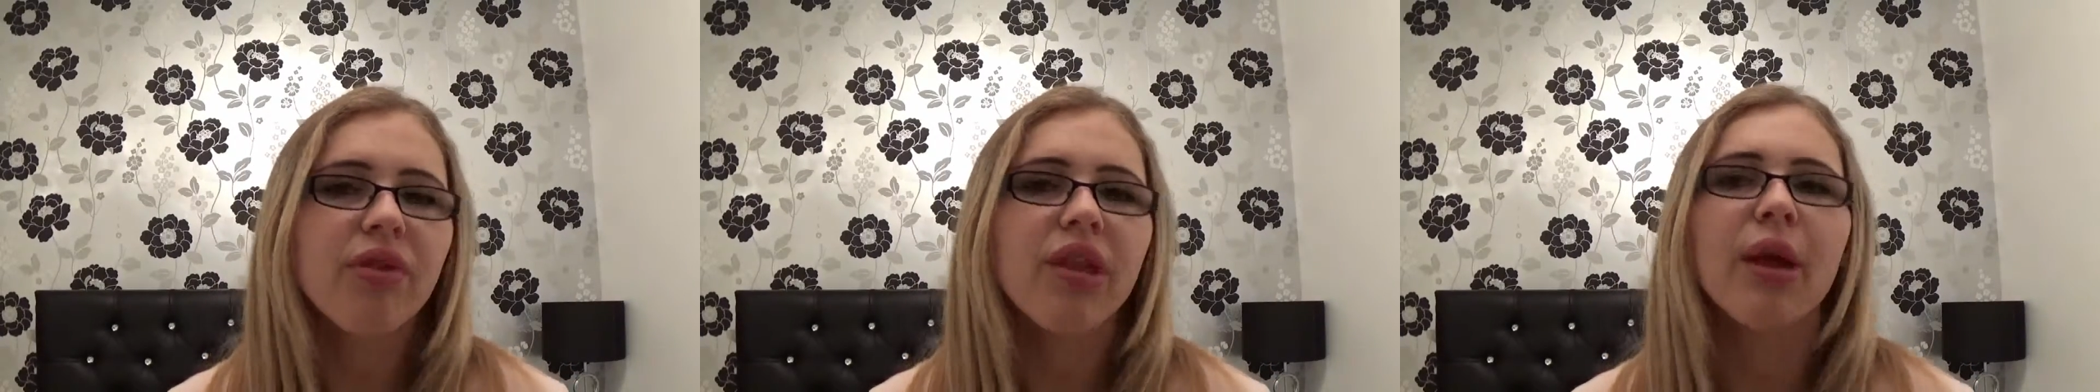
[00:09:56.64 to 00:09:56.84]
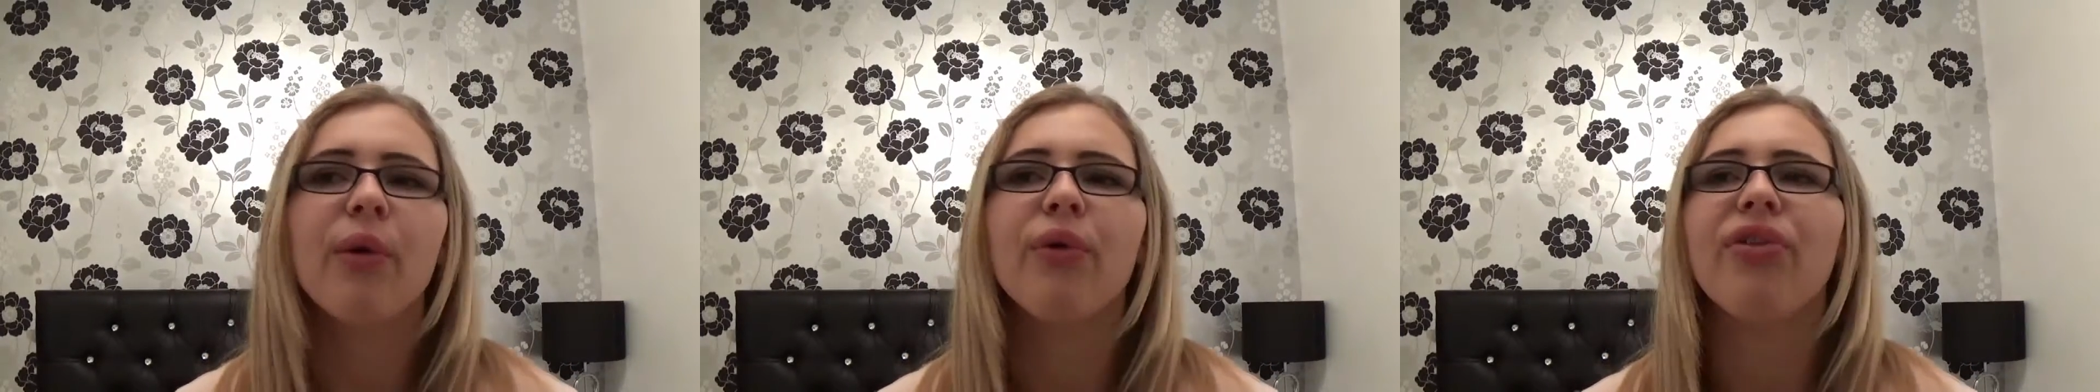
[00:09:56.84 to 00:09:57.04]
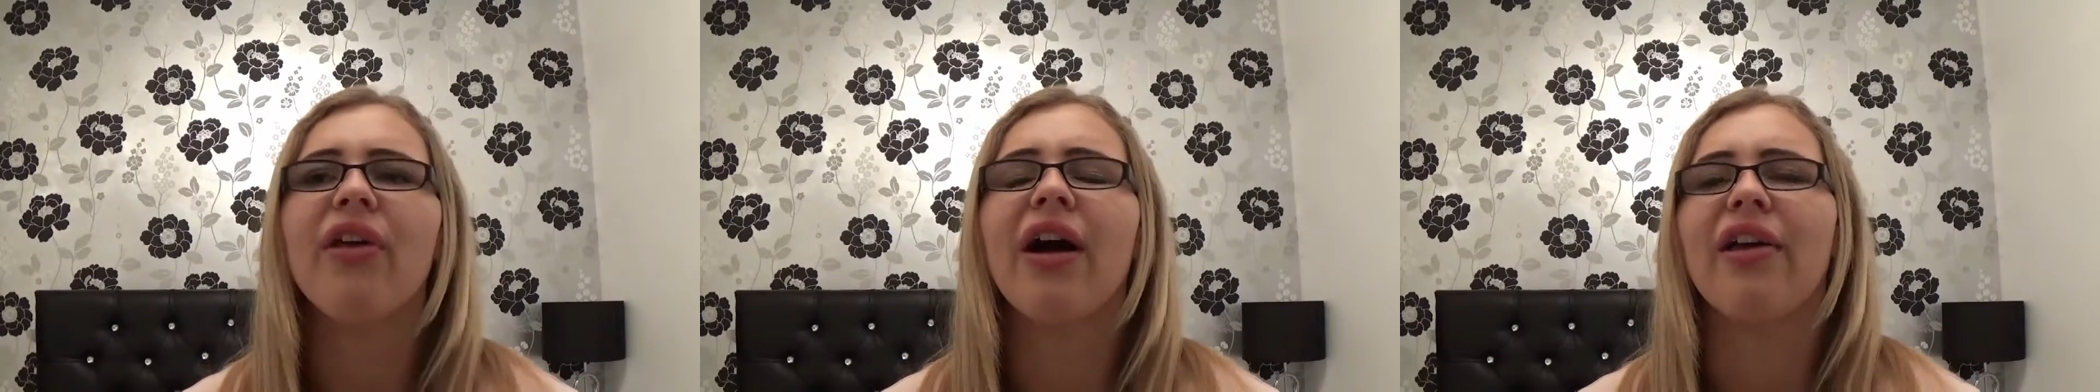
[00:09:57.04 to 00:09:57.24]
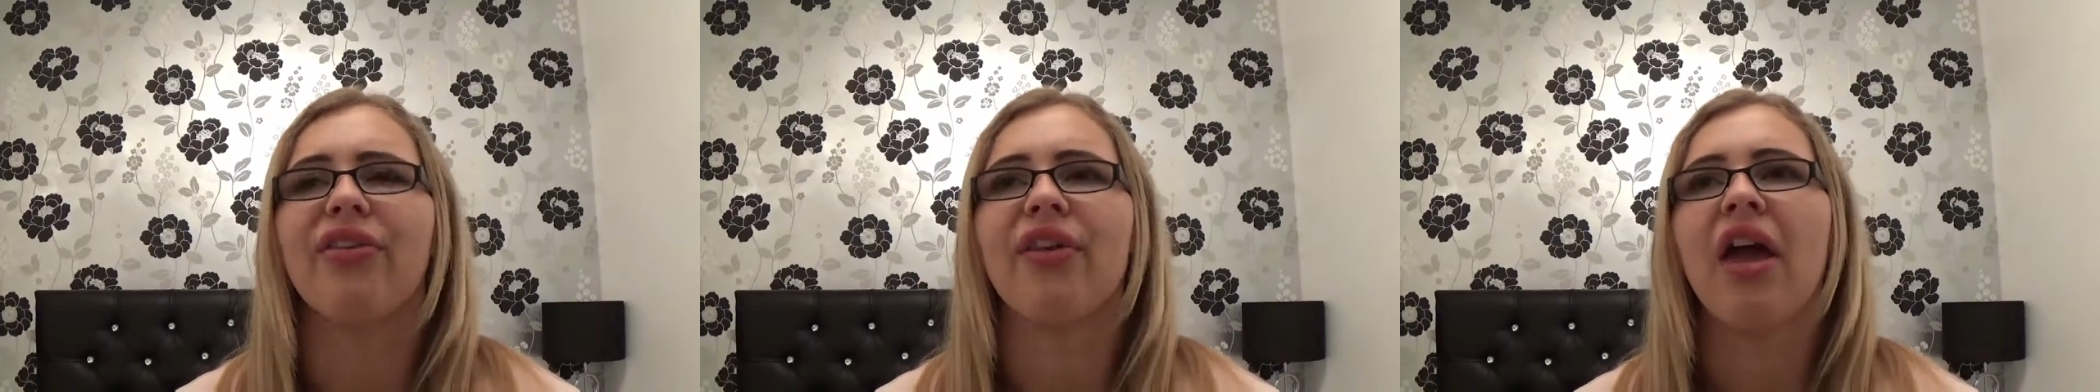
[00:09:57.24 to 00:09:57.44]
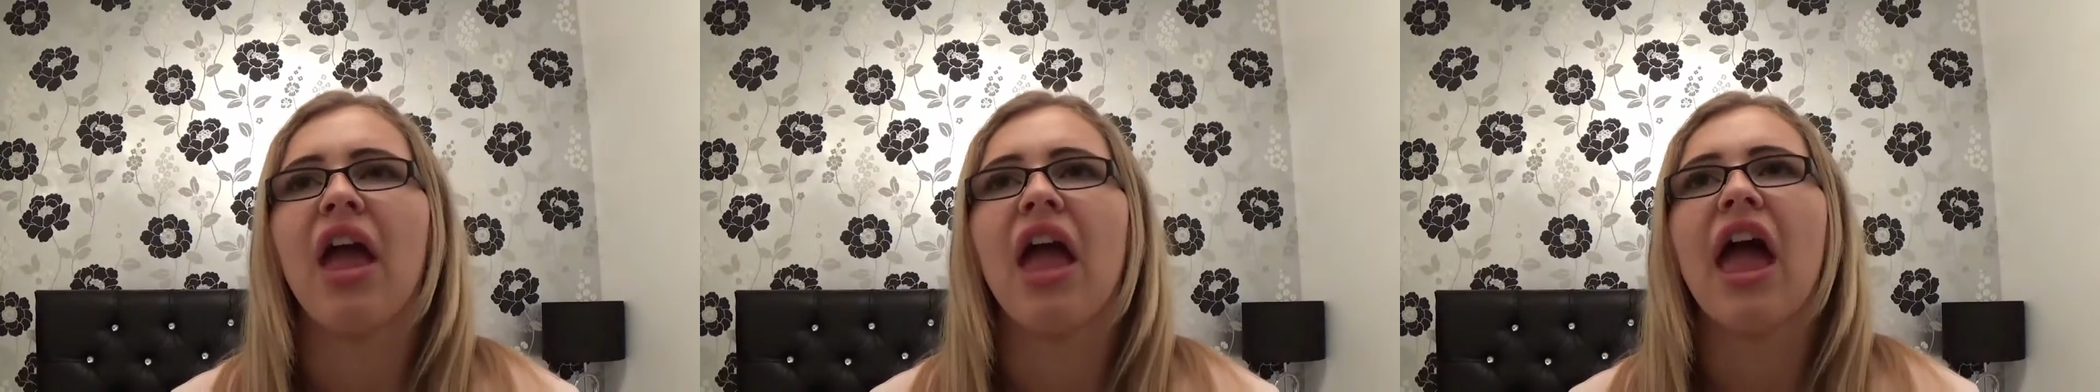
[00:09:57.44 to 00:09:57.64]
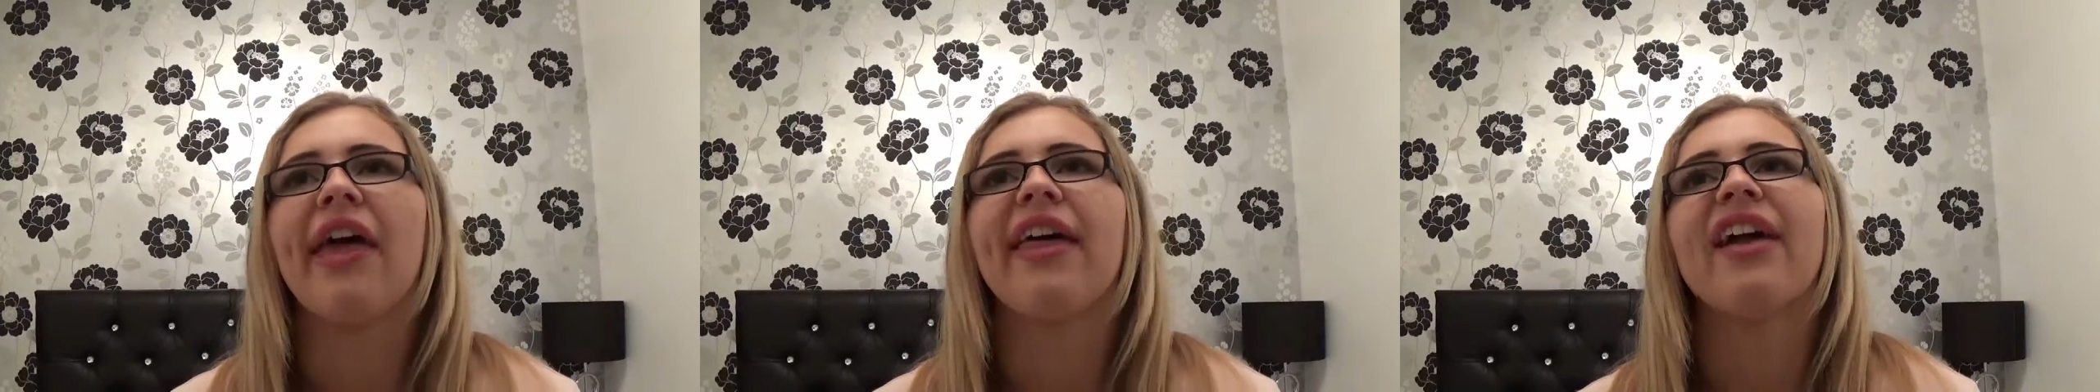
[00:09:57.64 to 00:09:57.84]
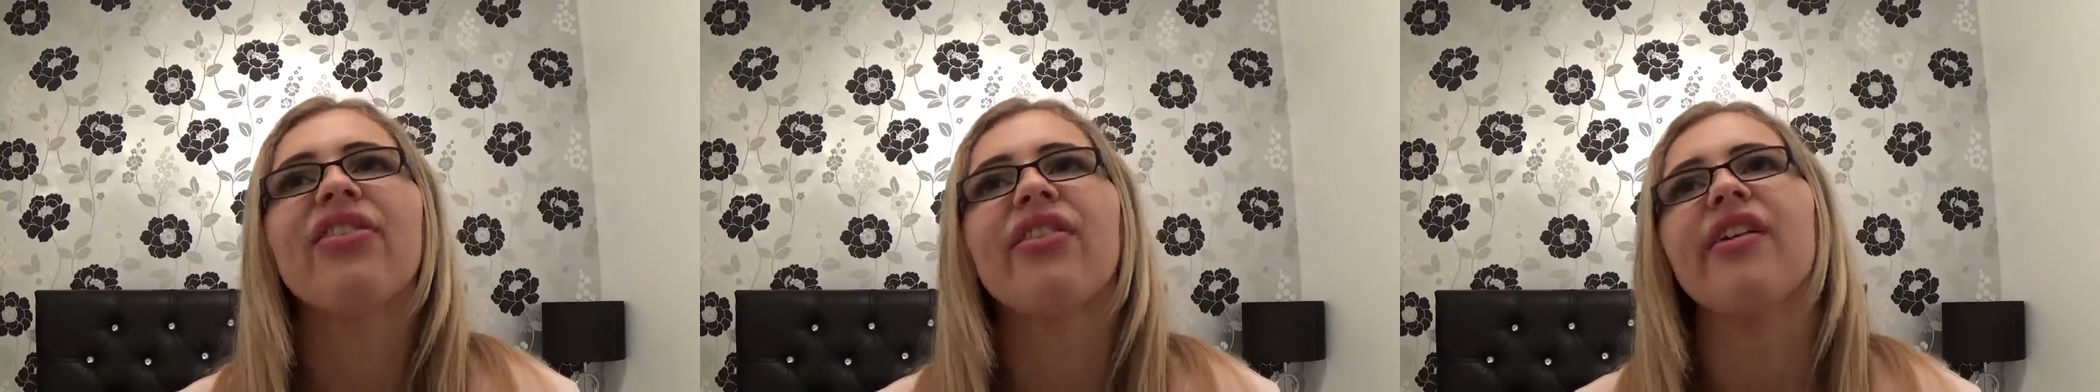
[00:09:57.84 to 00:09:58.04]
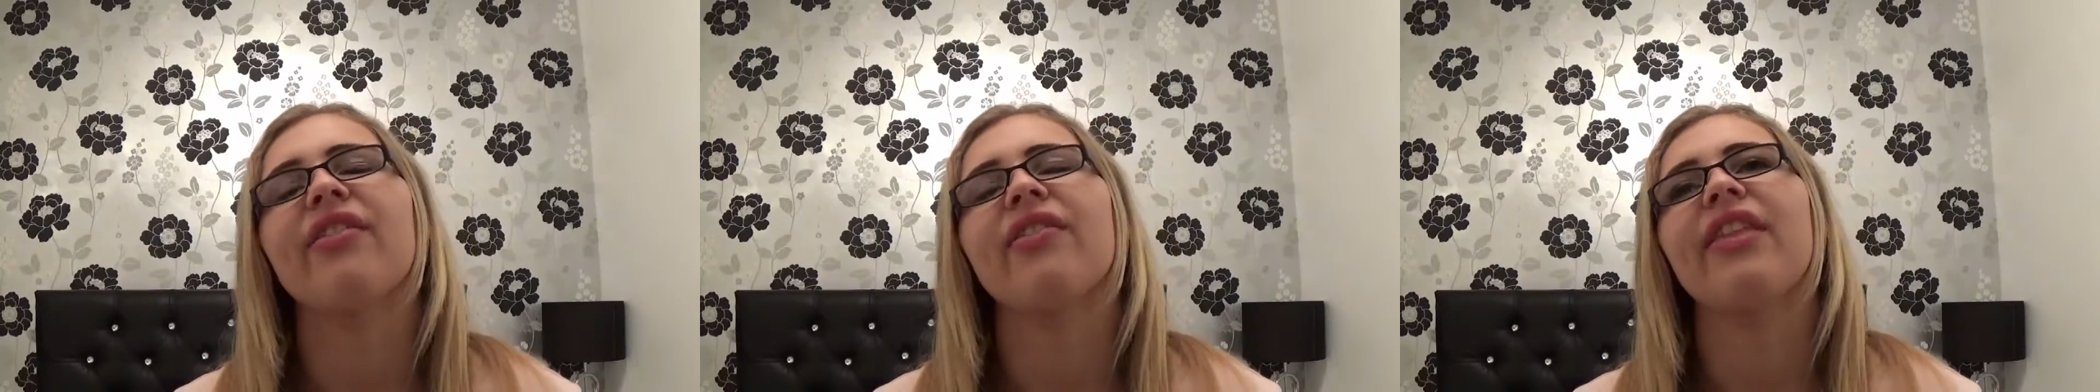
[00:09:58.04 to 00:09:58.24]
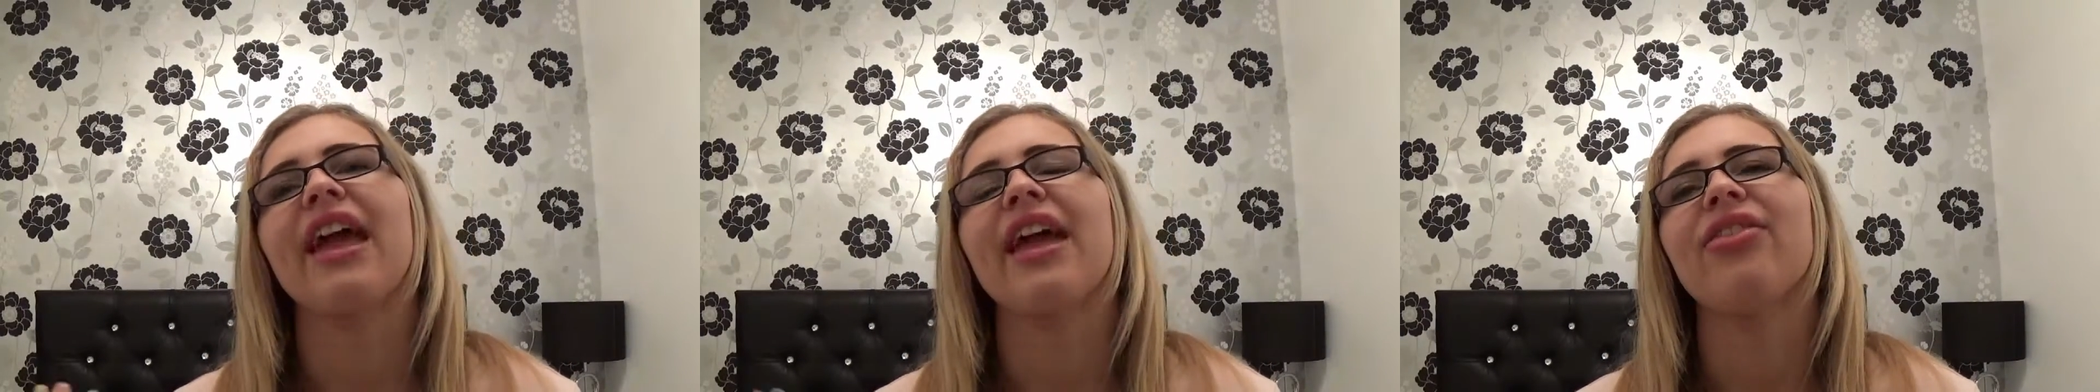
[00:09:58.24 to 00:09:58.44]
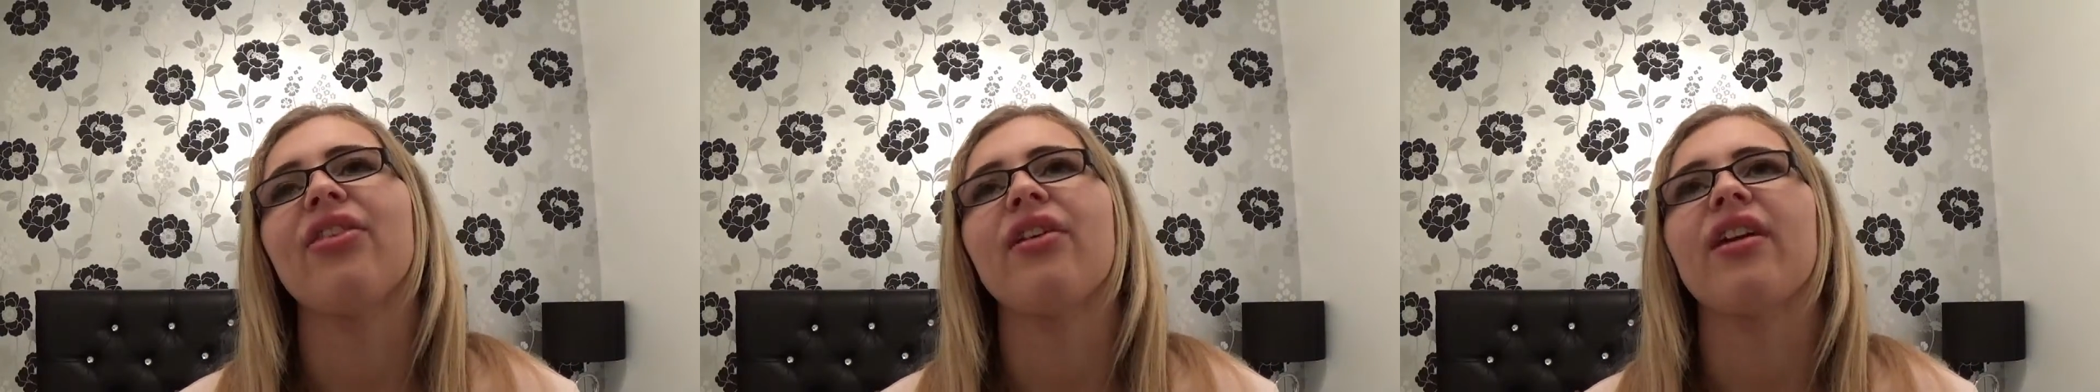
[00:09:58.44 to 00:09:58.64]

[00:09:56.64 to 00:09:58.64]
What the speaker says: It was nice. They end